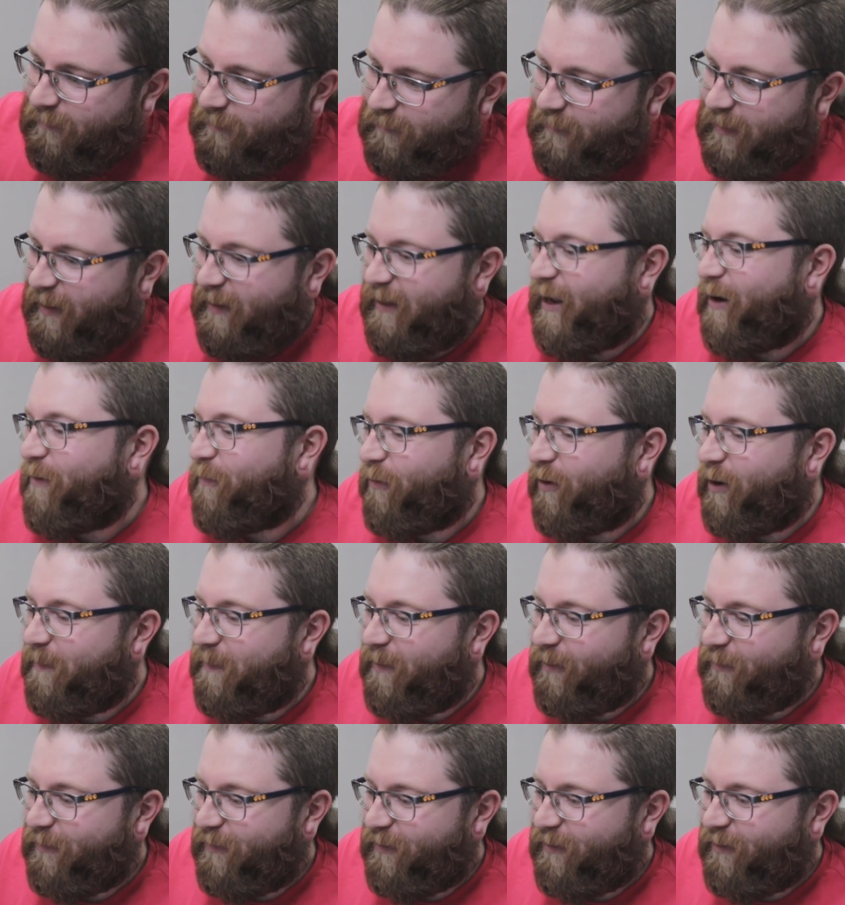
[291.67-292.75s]
Yeah, now where I
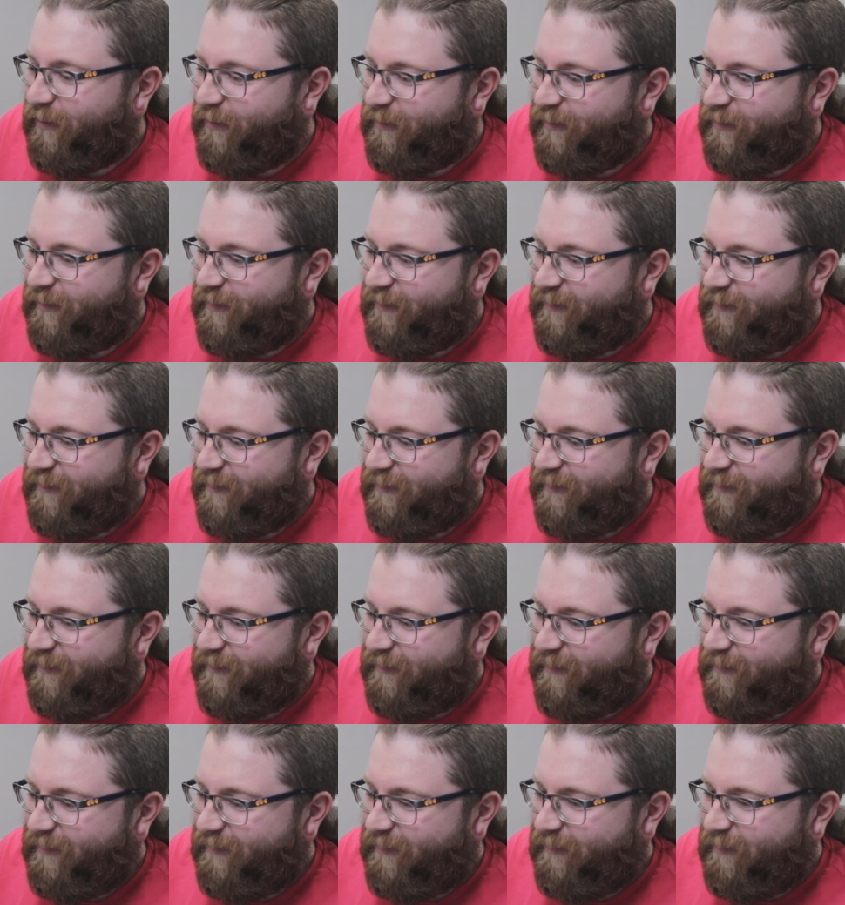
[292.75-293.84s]
part the curtain.
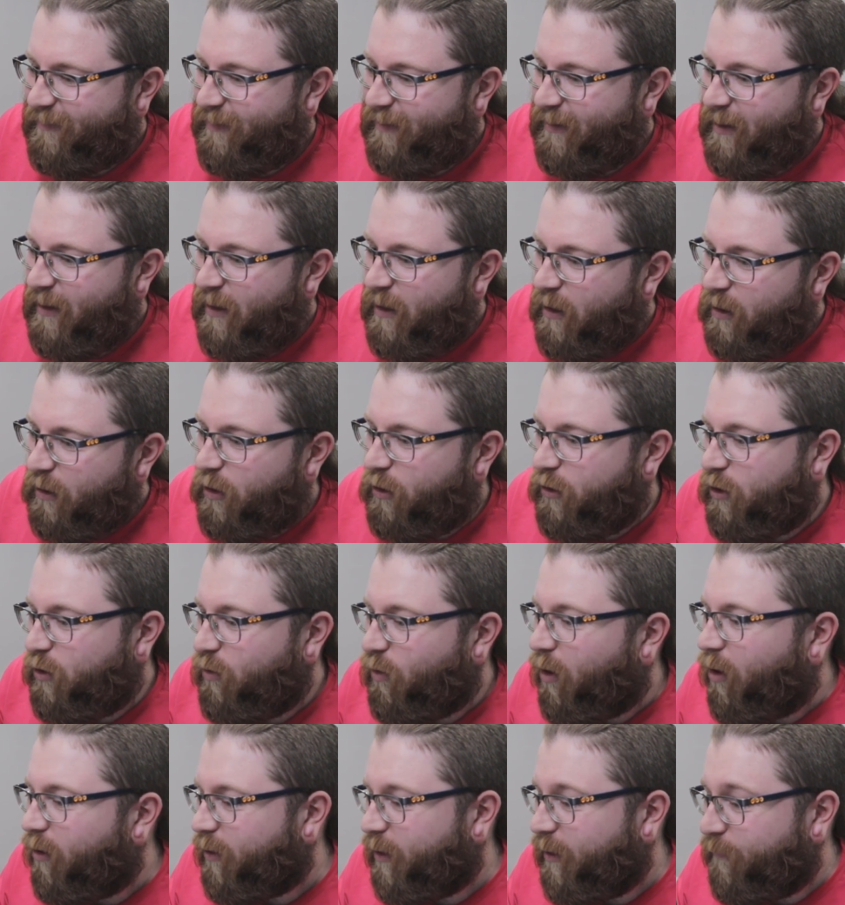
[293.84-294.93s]
Couldn't you
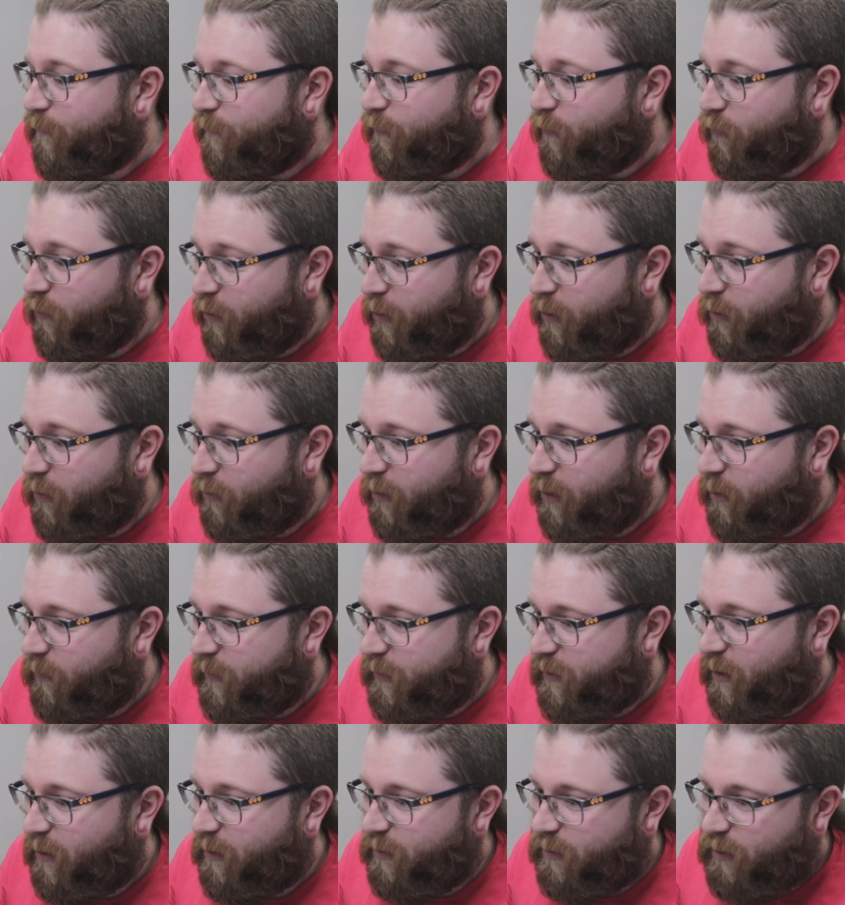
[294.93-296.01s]
argue Fooly Cooly
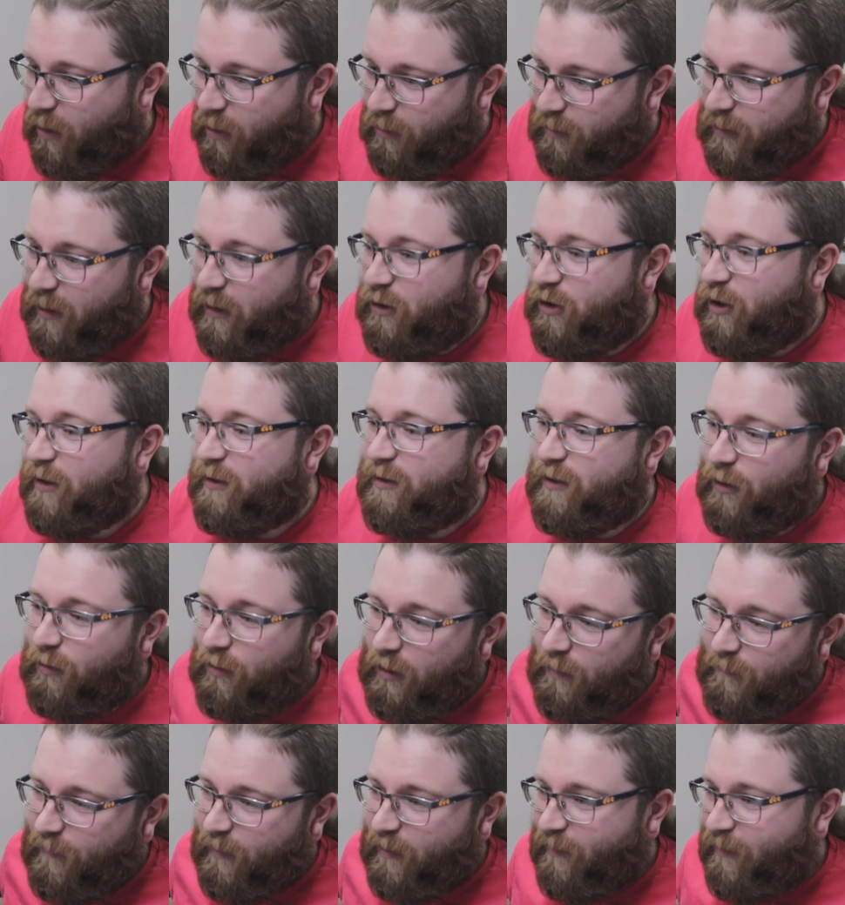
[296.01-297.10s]
was young adult? DJ Zeratif,
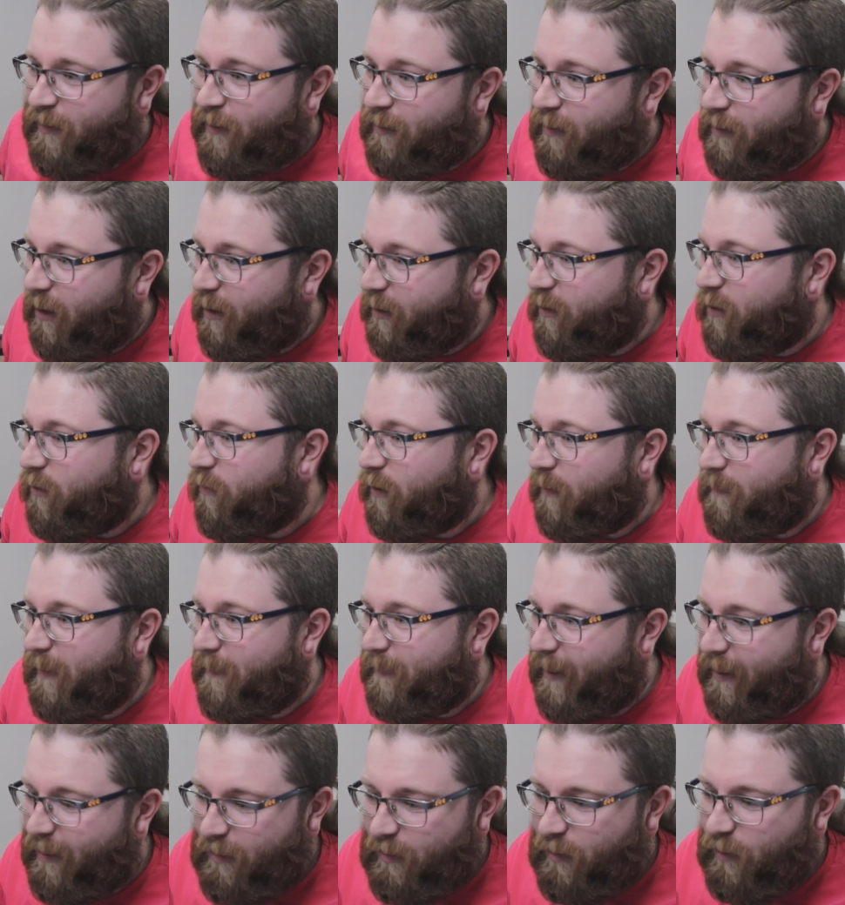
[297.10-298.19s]
if I didn't like you, I'd be
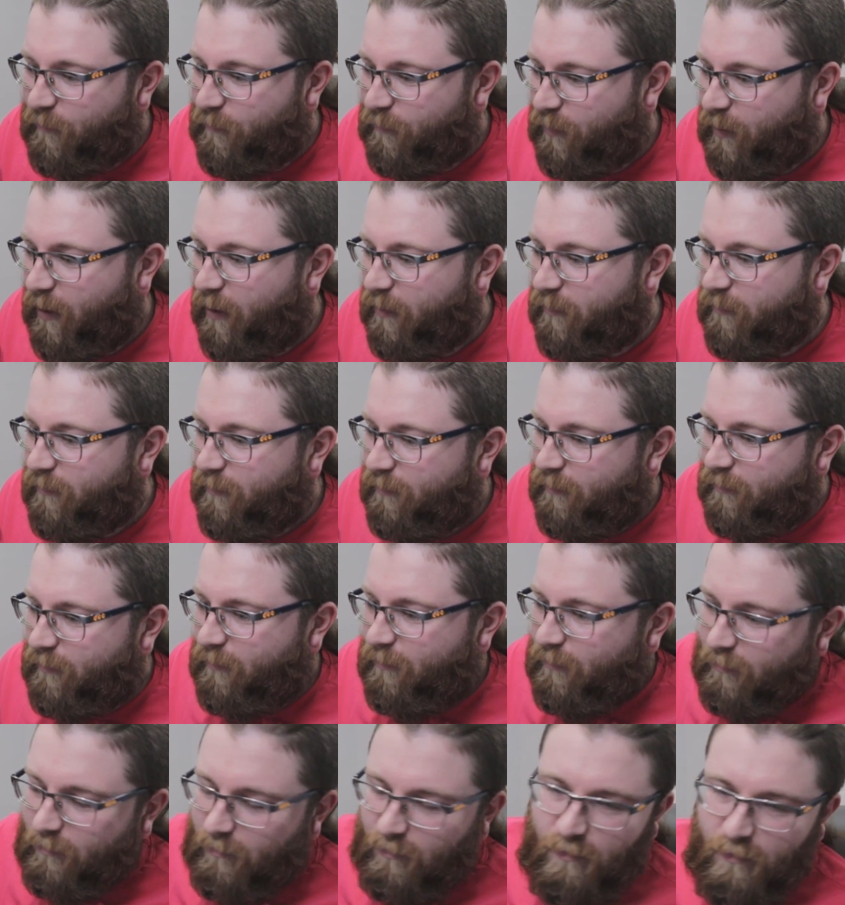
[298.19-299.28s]
banning you for that.
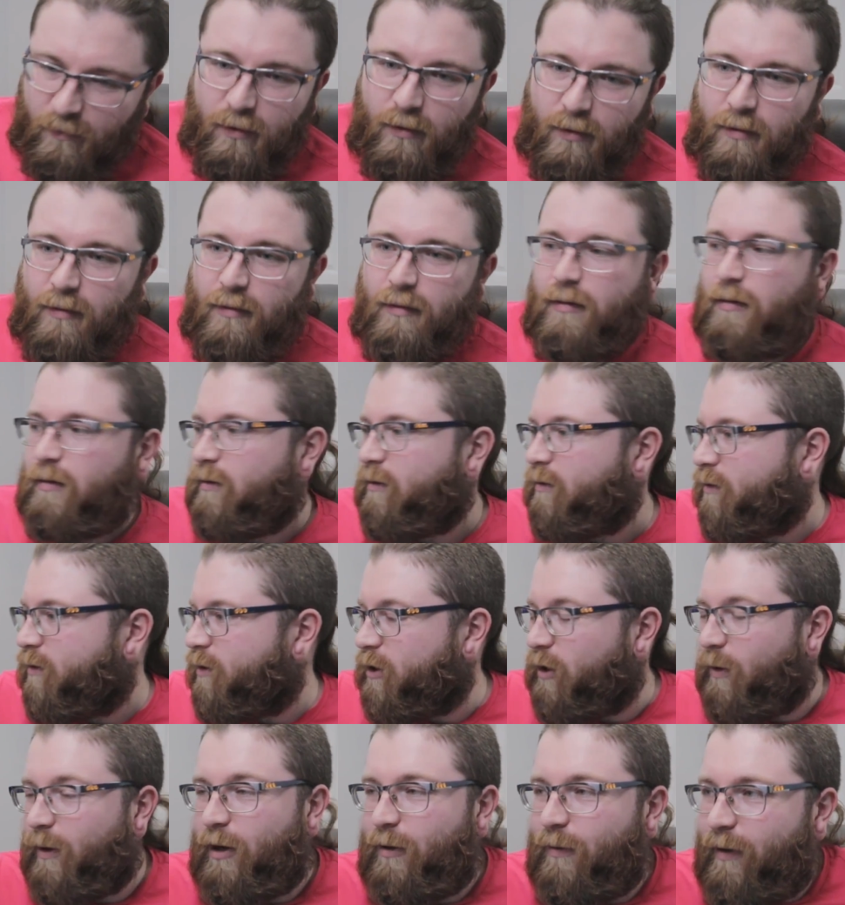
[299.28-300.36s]

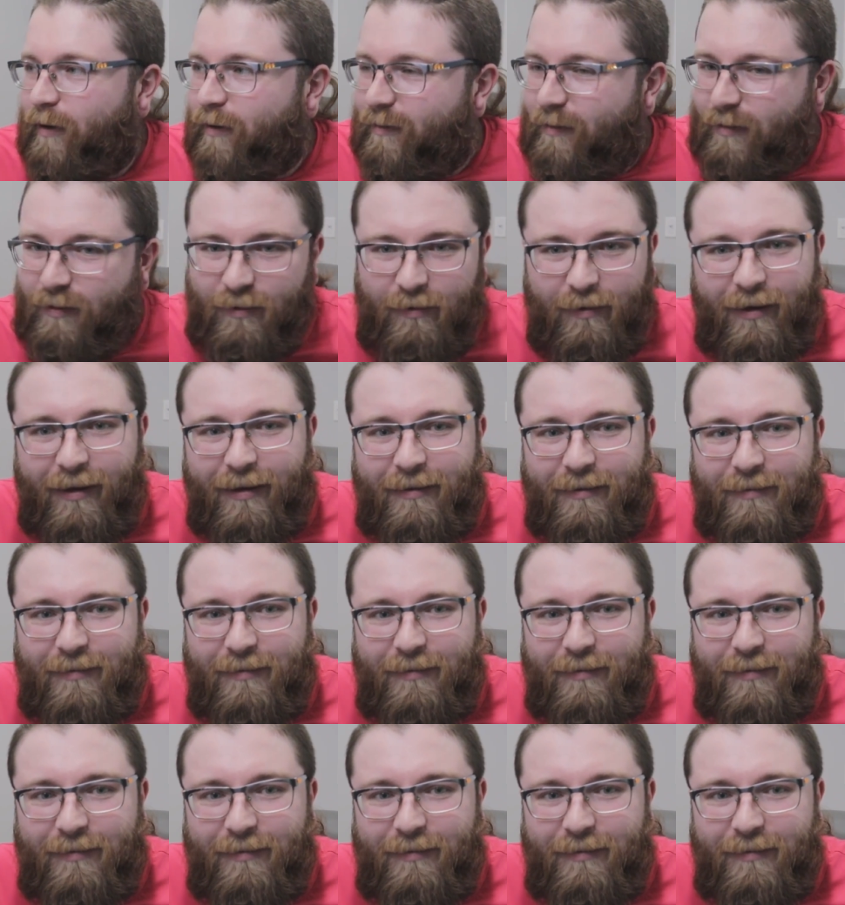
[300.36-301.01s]
So anyway, okay.